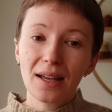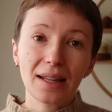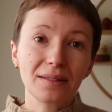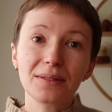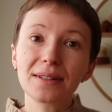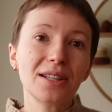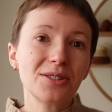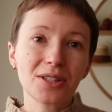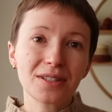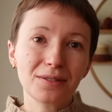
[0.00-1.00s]
and
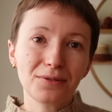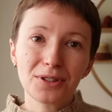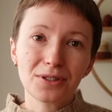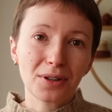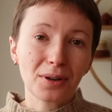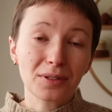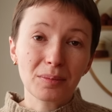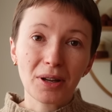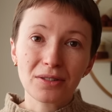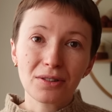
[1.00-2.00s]
that's just a feature of
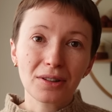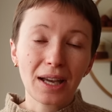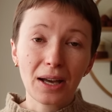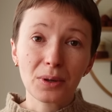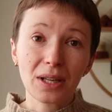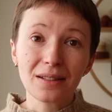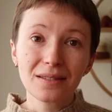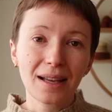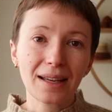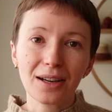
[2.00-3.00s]
the Patreon, how it
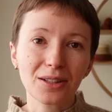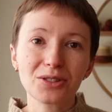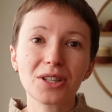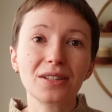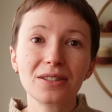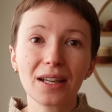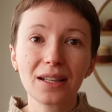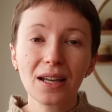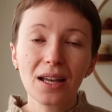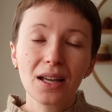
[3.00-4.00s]
is. I can't change that.